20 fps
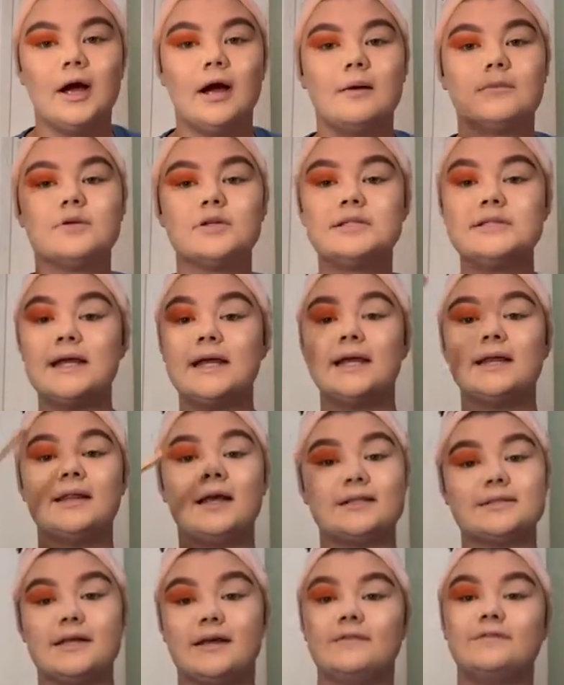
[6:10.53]
I'm just taking
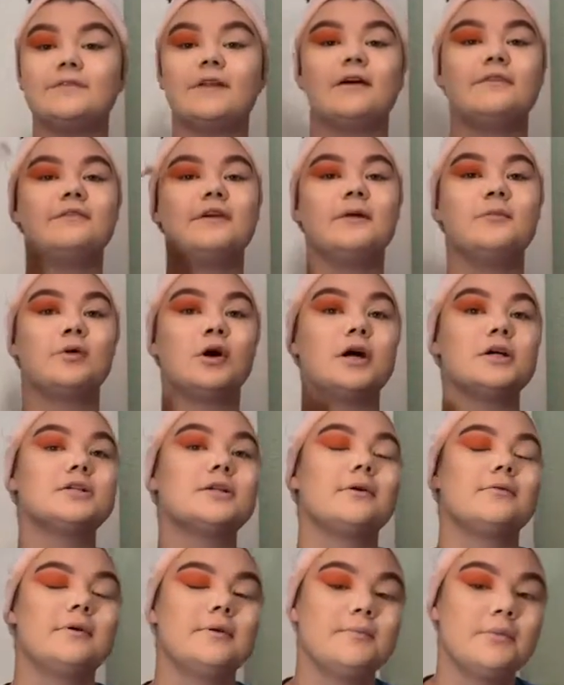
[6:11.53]
that same fluffy brush
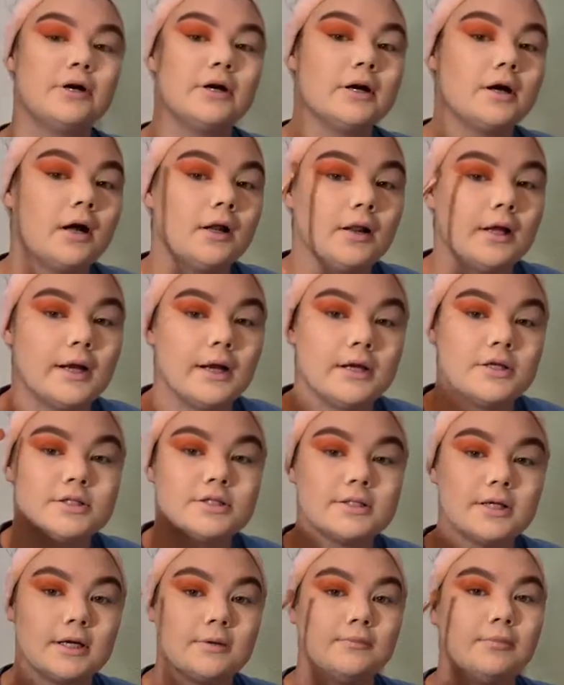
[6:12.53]
that we put it all in and
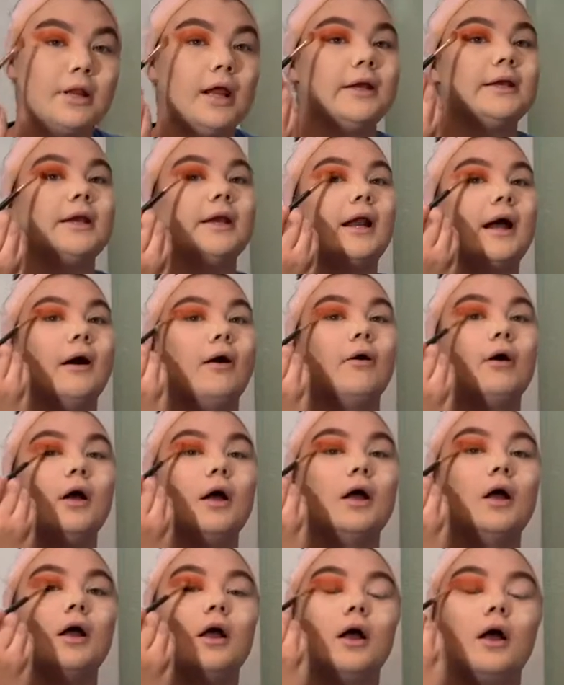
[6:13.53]
just gonna blend it out.
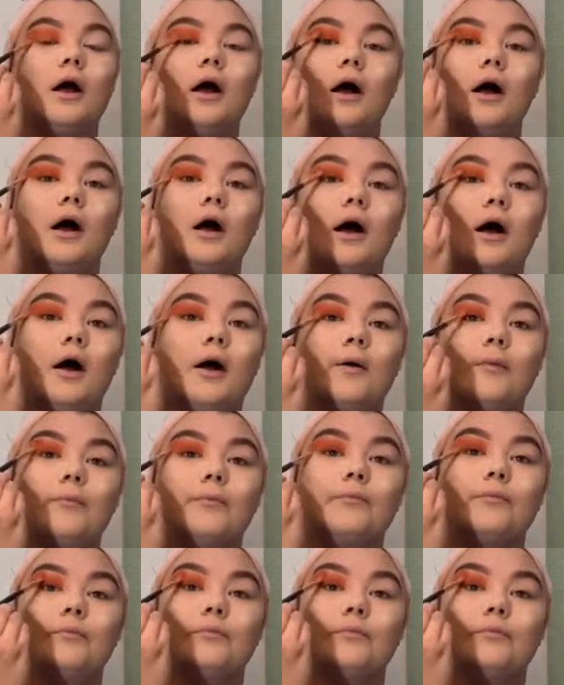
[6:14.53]
What